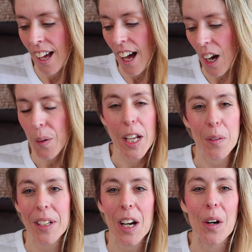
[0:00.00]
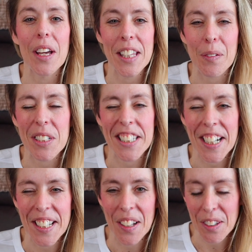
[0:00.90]
Oh, here we go. I think we're
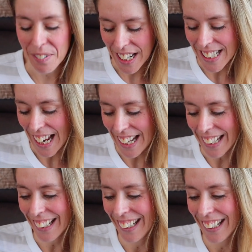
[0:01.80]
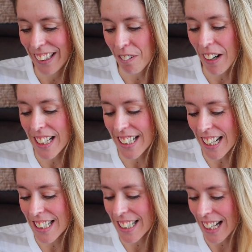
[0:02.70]
starting on the Rae Dunn. The Rae
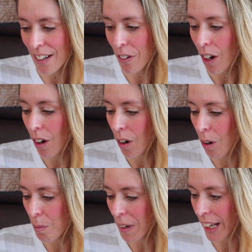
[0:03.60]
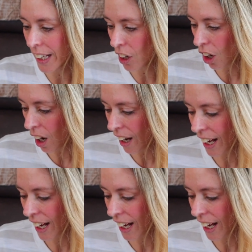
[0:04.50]
Dunn stuff. Oh my God.